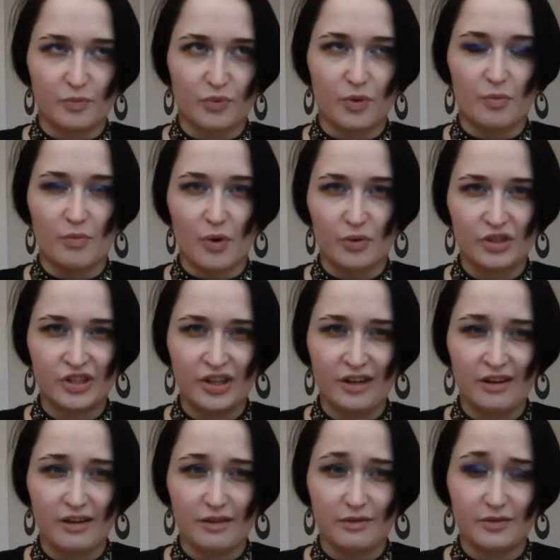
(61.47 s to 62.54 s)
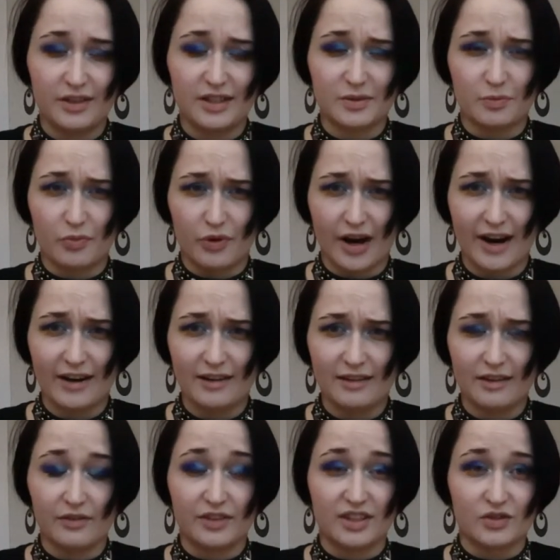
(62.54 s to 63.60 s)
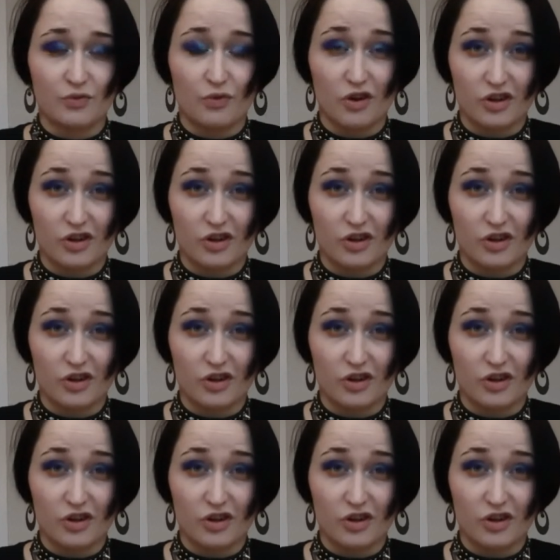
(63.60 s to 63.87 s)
promotion of this brand, of this